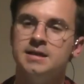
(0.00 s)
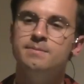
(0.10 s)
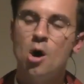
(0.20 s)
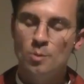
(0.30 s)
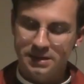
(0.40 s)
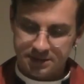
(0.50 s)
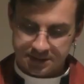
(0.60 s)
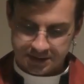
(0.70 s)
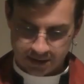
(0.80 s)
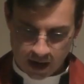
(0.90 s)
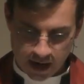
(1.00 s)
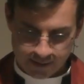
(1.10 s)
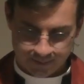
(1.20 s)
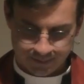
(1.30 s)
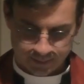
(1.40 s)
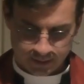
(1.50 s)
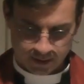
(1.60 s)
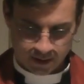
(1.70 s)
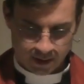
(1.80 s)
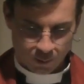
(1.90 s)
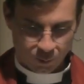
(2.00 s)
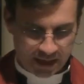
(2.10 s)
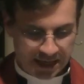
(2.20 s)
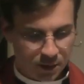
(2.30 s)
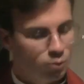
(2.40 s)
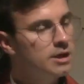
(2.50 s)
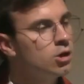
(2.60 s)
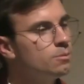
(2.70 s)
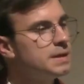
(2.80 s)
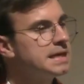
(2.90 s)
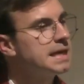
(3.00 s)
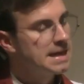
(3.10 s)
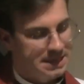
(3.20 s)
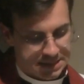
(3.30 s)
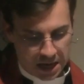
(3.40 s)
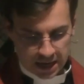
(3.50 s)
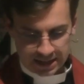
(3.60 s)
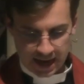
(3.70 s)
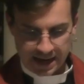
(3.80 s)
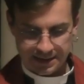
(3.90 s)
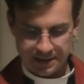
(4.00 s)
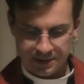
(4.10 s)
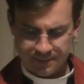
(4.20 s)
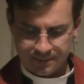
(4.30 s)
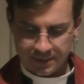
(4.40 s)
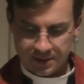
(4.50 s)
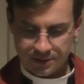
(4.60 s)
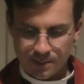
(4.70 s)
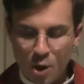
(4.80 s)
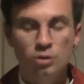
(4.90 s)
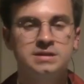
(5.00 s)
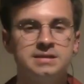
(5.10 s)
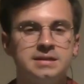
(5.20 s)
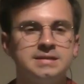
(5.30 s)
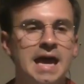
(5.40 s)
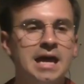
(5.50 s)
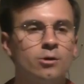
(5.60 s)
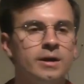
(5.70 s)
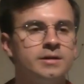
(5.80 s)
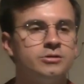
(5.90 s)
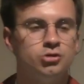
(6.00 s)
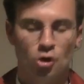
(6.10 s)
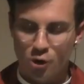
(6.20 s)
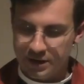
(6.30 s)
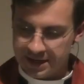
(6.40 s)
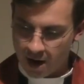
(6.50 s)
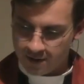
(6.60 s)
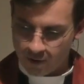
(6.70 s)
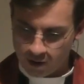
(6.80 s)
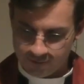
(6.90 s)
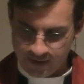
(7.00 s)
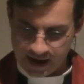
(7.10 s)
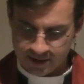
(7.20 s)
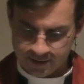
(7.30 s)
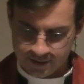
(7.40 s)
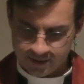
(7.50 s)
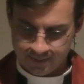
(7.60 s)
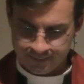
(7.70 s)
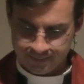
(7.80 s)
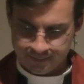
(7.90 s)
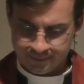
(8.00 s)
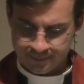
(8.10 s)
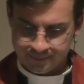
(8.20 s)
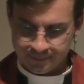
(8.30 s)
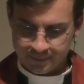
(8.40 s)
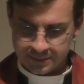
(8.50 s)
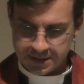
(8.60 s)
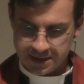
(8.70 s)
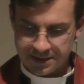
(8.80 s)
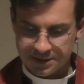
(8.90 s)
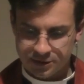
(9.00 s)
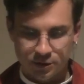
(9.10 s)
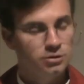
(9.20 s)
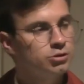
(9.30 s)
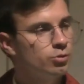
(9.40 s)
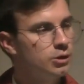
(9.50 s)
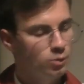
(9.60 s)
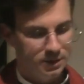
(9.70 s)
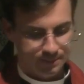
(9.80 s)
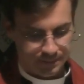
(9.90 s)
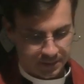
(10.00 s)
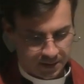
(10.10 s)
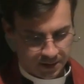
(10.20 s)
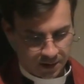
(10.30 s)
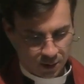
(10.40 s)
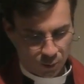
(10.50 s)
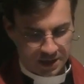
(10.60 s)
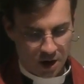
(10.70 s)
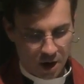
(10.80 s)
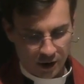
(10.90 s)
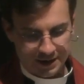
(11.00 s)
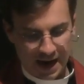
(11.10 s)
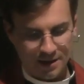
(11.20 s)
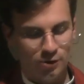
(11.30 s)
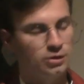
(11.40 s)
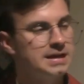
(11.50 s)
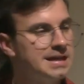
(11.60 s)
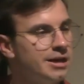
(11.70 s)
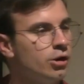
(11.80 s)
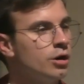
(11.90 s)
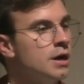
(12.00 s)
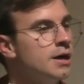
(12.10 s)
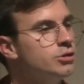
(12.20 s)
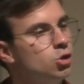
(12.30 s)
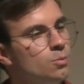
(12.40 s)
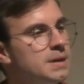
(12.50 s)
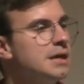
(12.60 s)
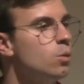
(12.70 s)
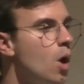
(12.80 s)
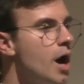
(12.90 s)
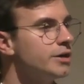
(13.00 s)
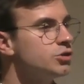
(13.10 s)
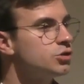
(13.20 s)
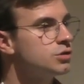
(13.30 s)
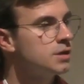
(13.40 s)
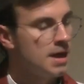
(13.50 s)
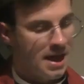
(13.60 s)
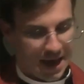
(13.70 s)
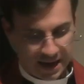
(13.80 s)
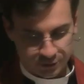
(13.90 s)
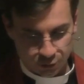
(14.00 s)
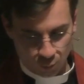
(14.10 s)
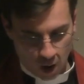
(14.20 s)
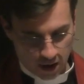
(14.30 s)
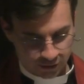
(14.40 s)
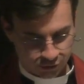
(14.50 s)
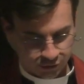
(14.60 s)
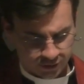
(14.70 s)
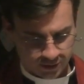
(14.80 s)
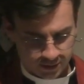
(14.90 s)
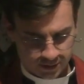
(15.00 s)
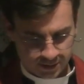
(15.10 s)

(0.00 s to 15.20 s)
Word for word: in the moments to come, we will begin again the most sacred journey of our faith. In this Triduum, we are gathered here to be washed and to wash,